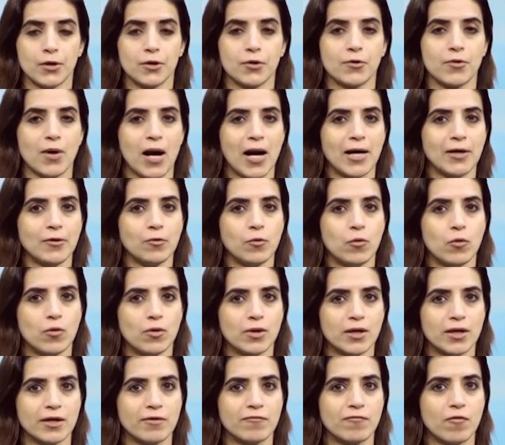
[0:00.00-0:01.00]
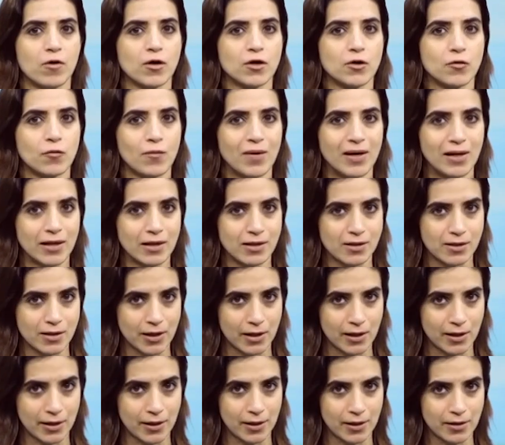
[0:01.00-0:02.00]
Try to hold it for 20
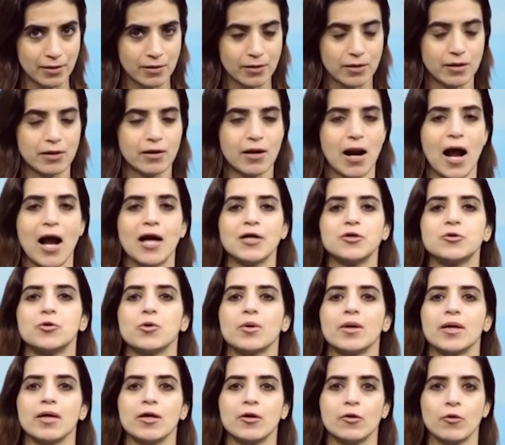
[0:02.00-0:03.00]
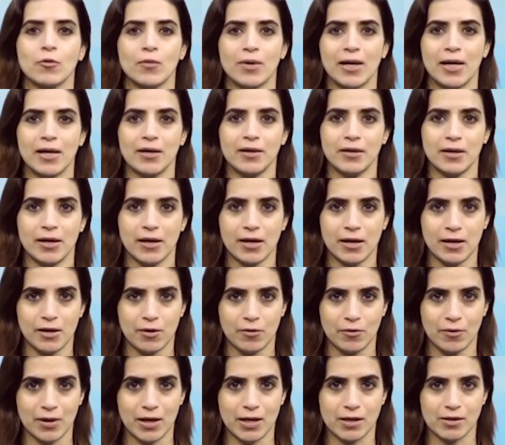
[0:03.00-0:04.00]
seconds. Gradually, you can
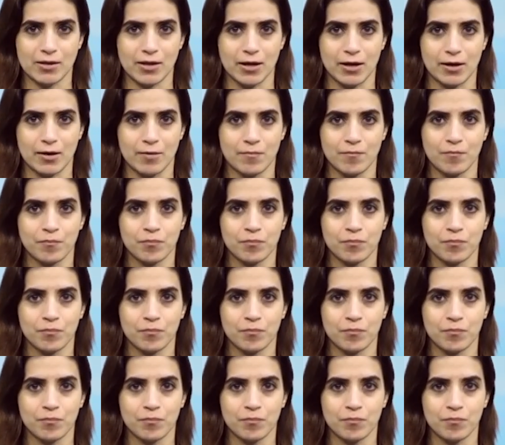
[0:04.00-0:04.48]
increase it.